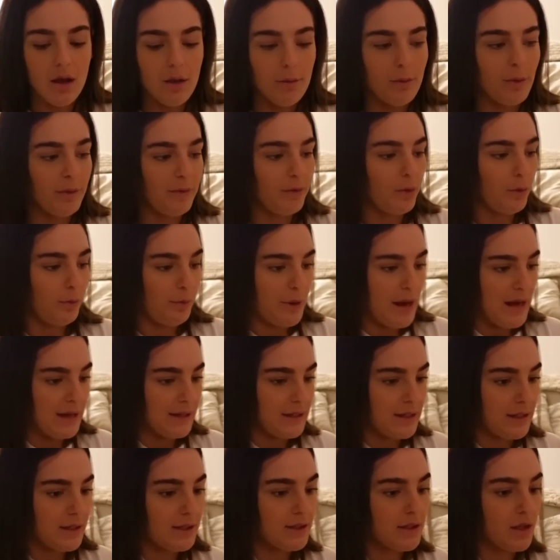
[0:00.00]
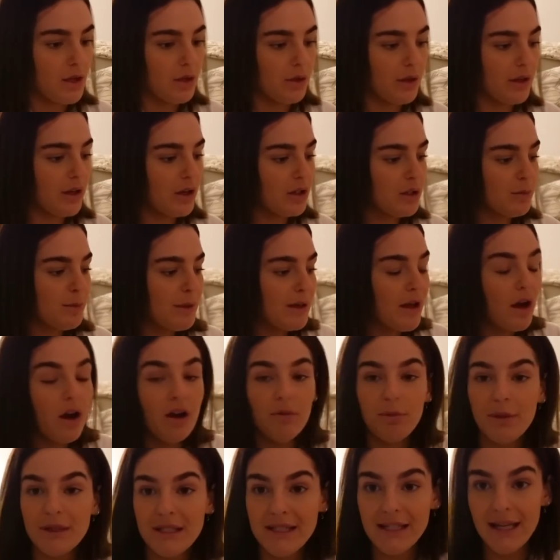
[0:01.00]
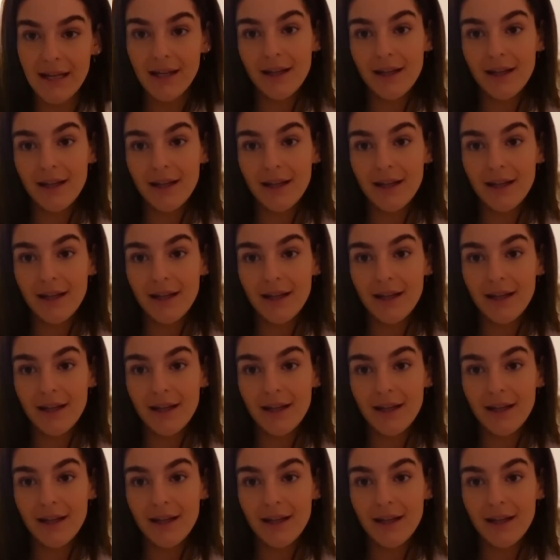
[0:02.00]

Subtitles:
before bed. So they go to bed at 6:30.